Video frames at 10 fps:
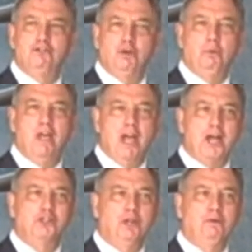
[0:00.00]
So we
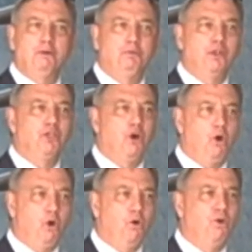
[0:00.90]
actually will put the
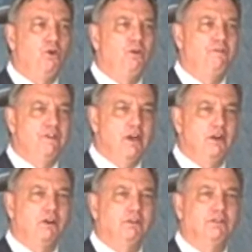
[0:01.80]
whole
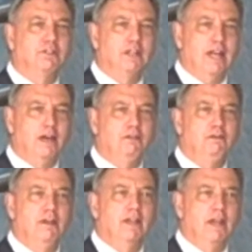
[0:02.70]
vehicle together